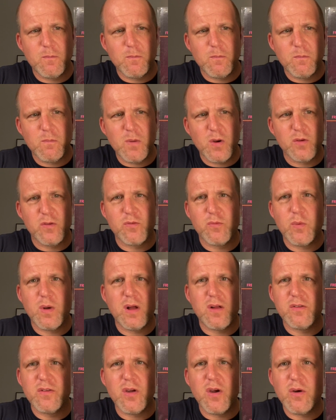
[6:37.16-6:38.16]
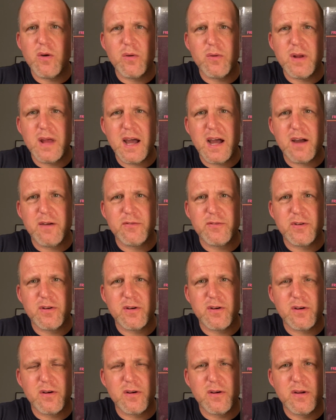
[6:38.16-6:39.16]
most well known
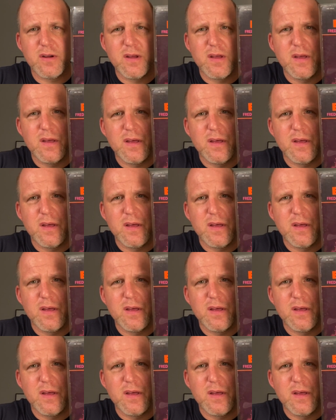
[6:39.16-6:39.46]
after